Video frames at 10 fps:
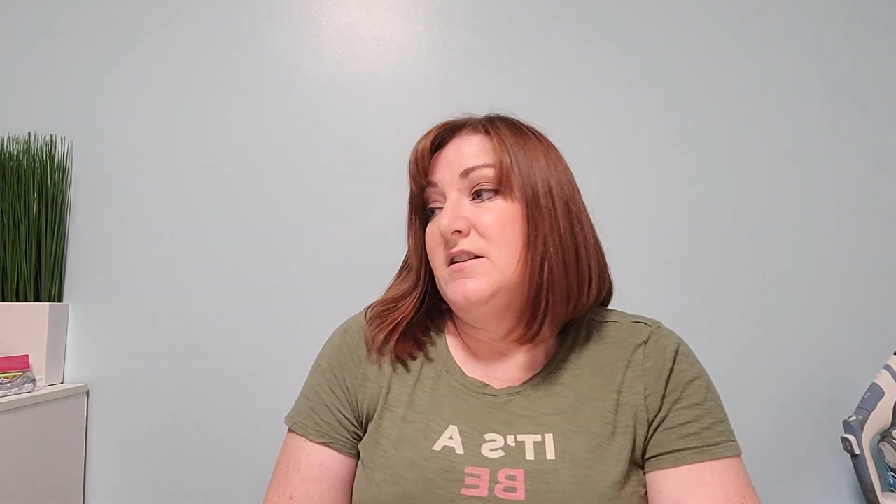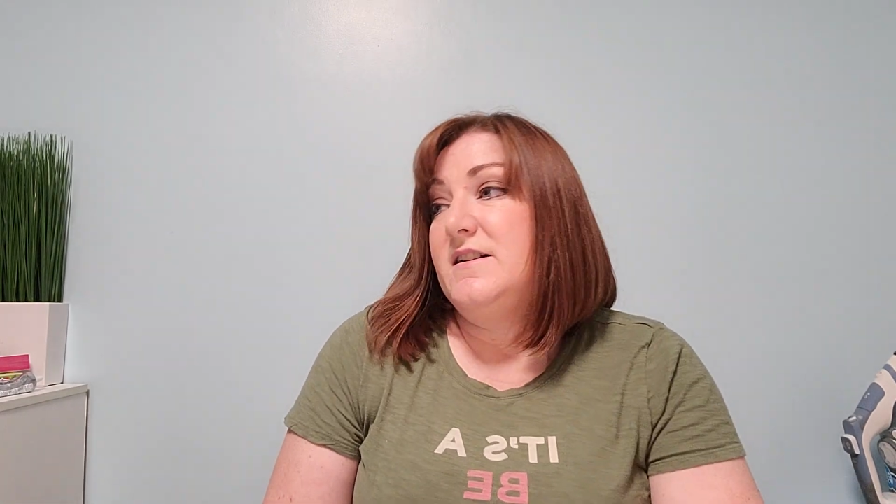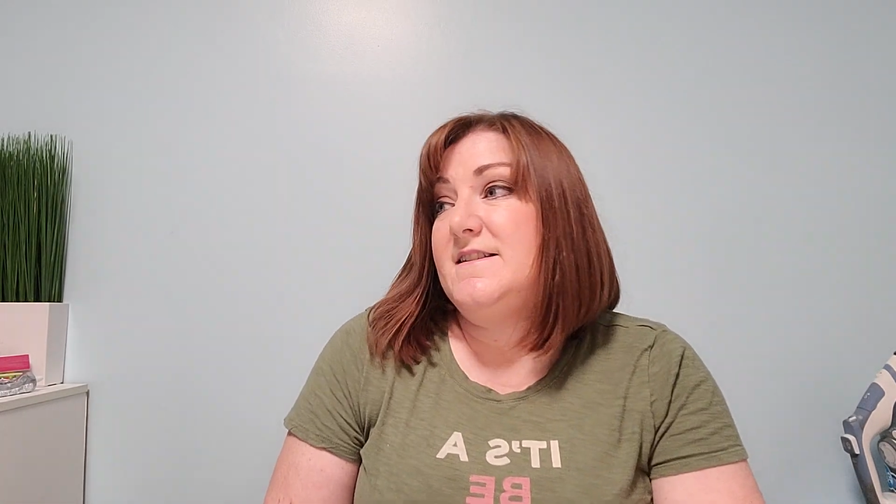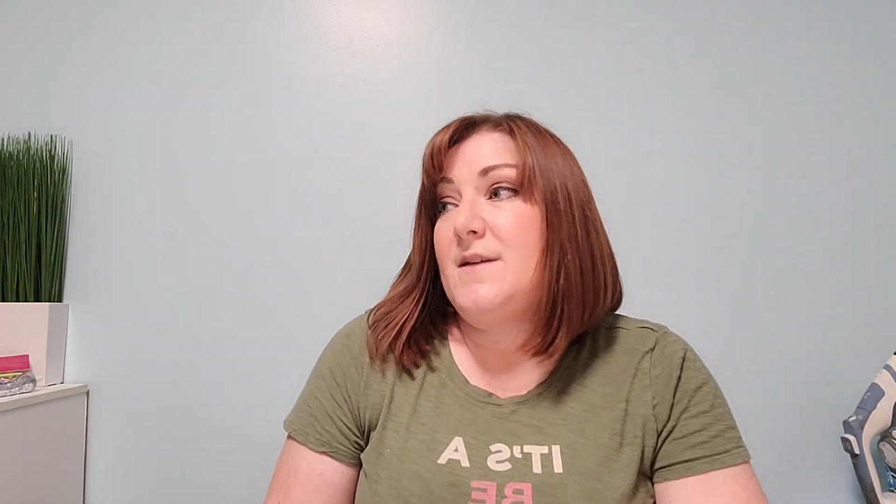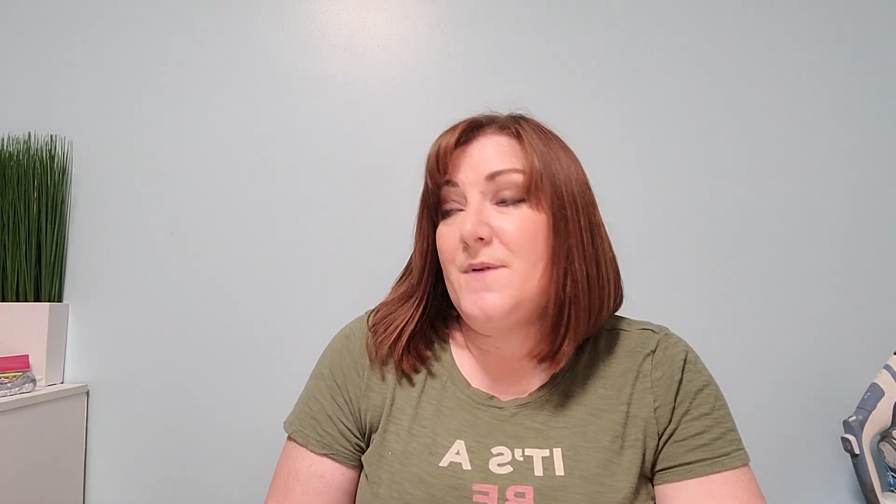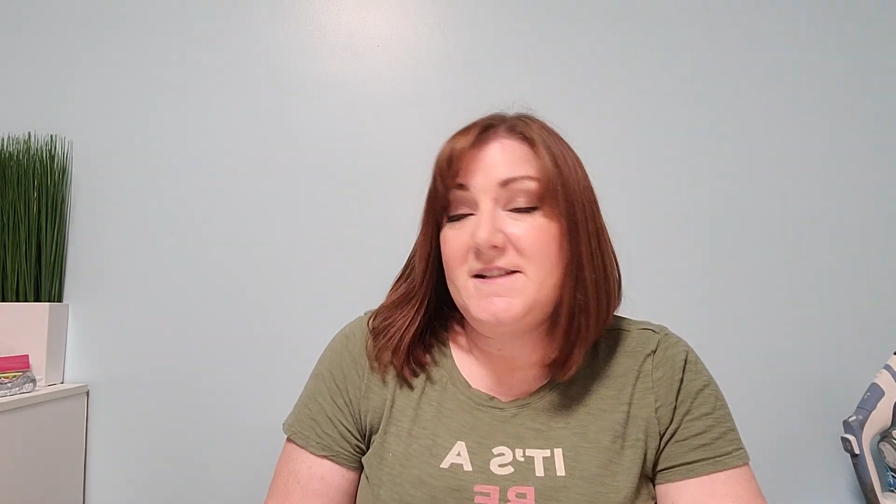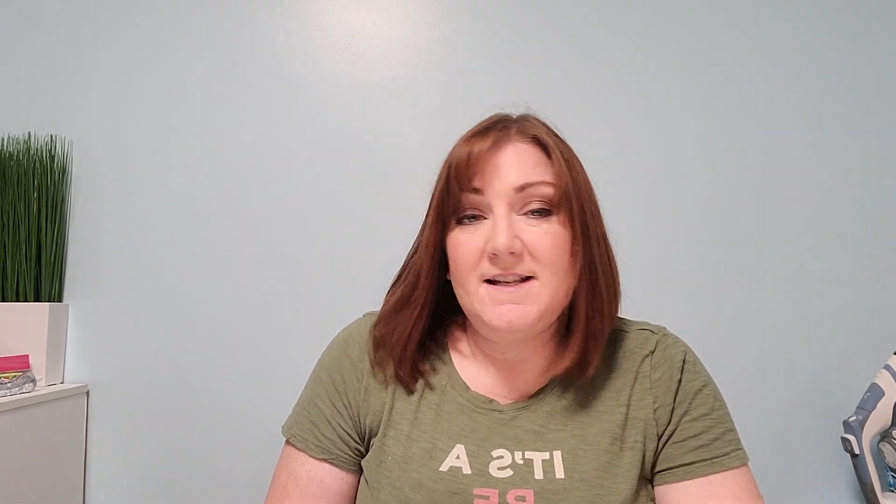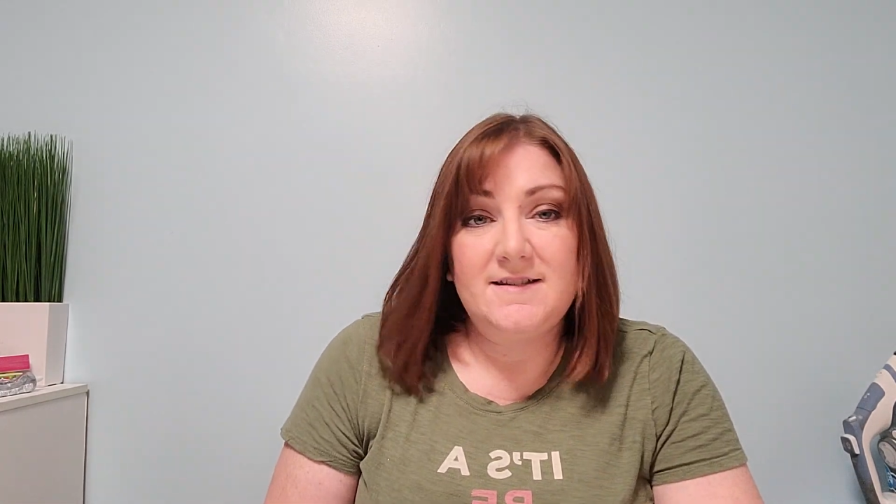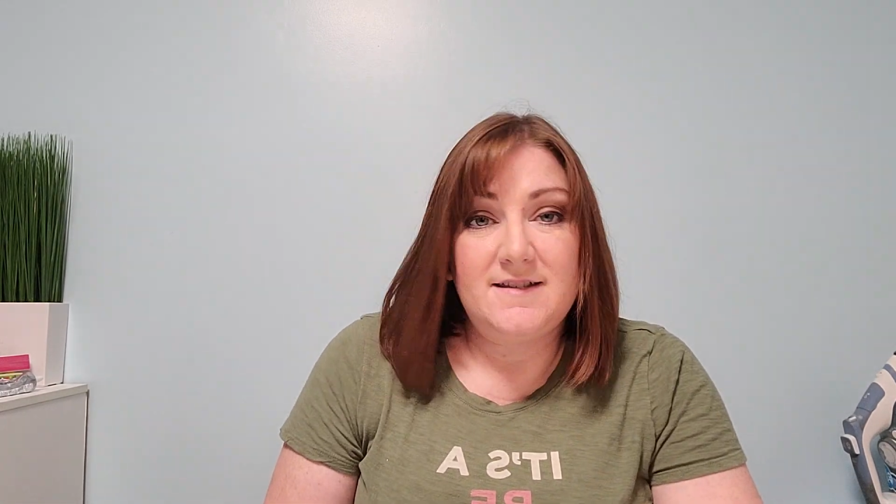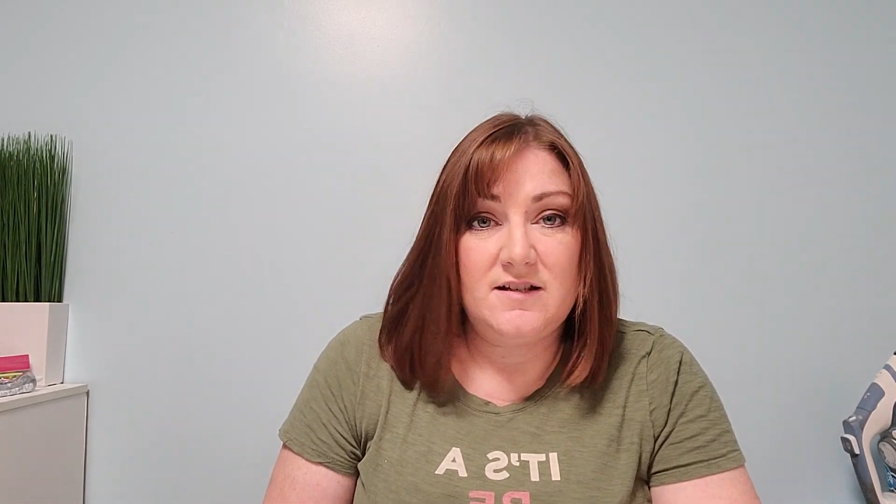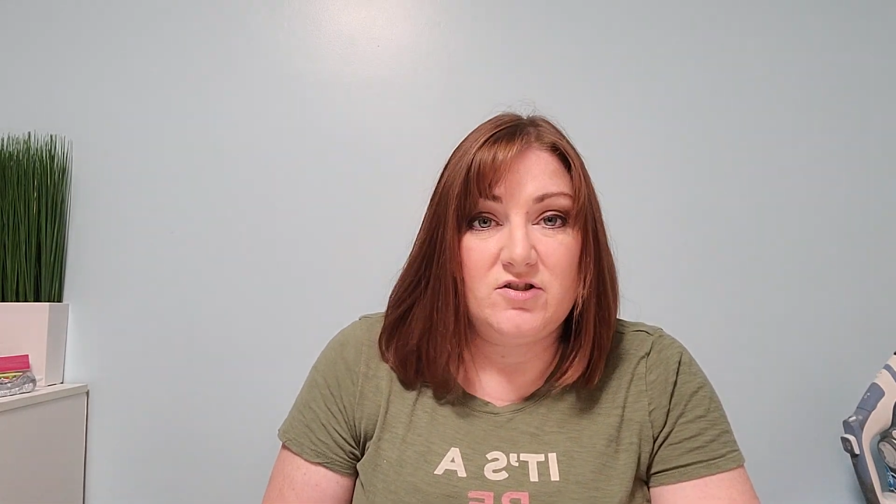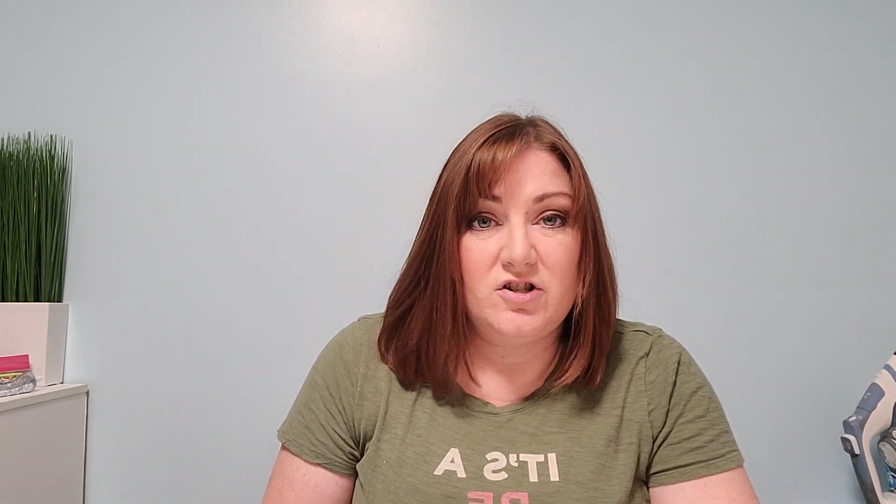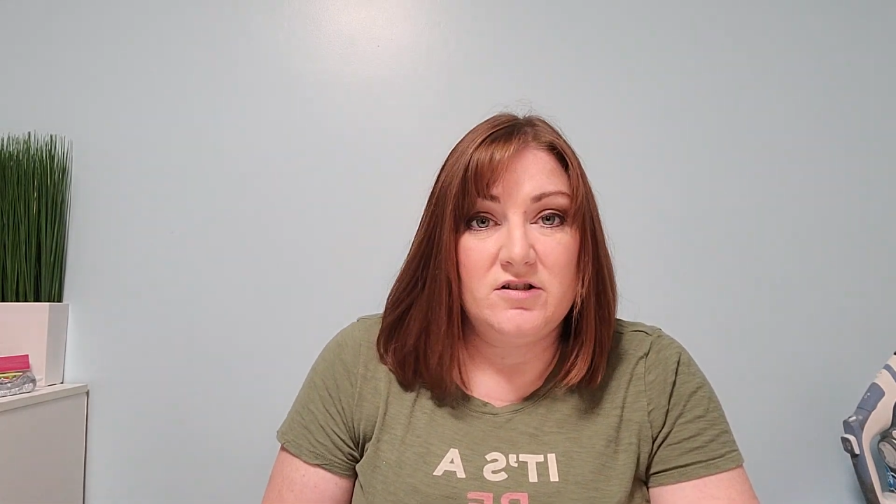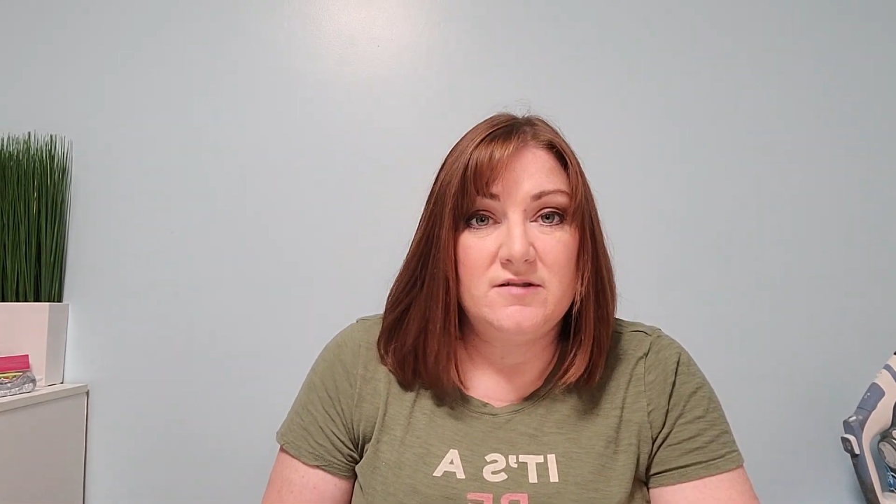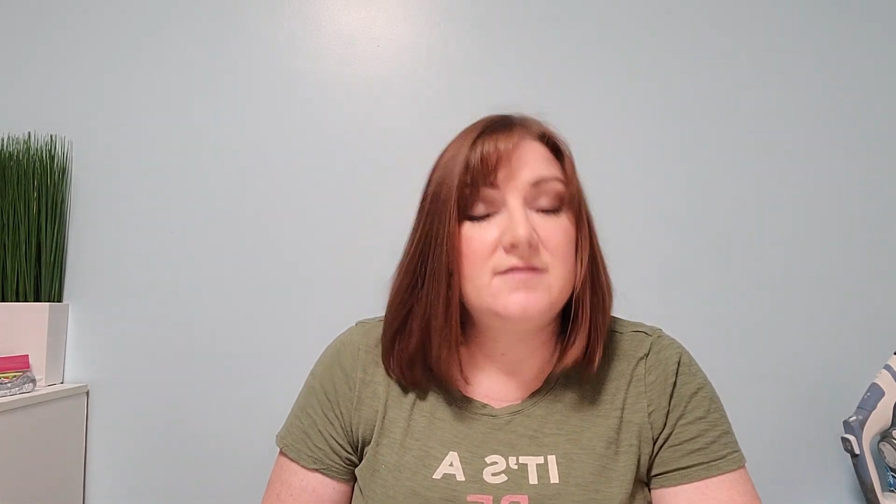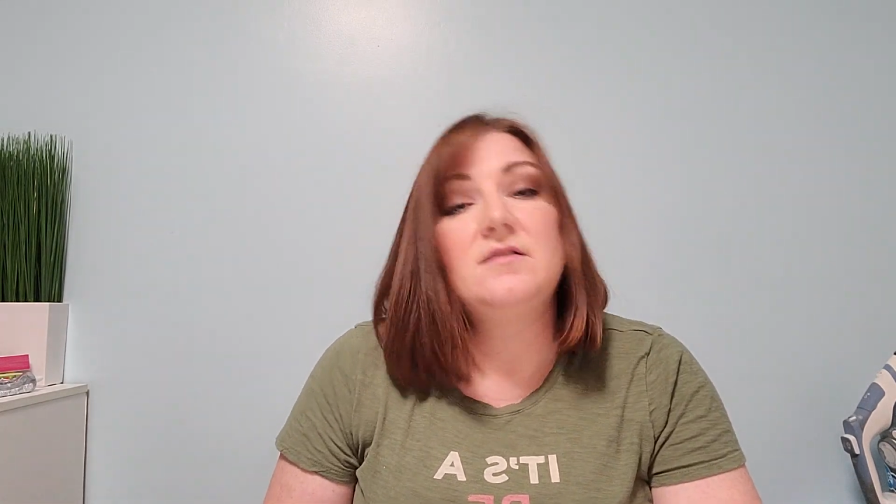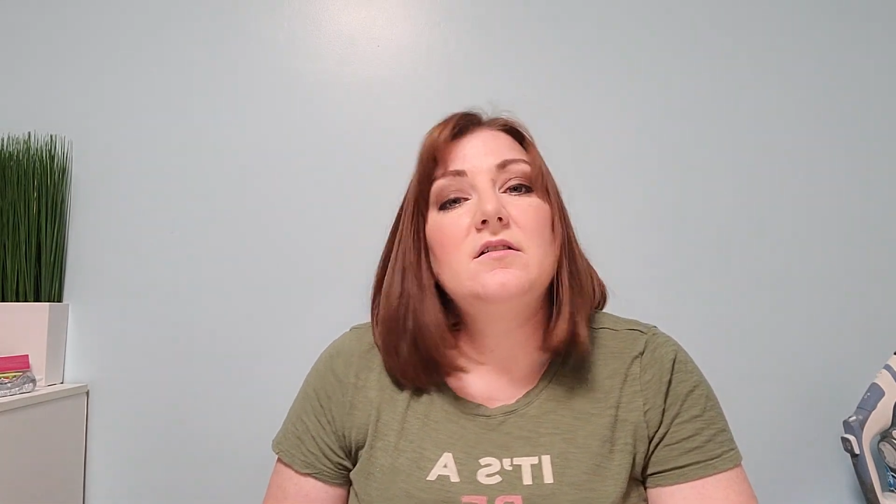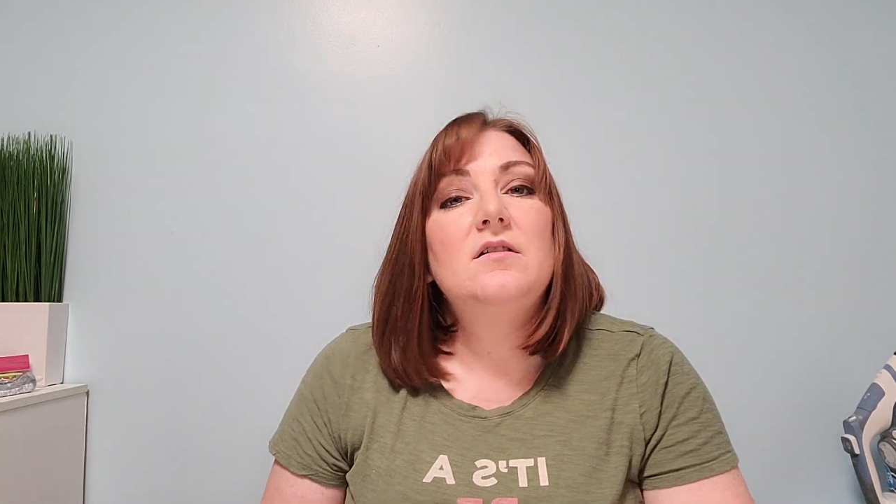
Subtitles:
Semi-Sane Stitchers,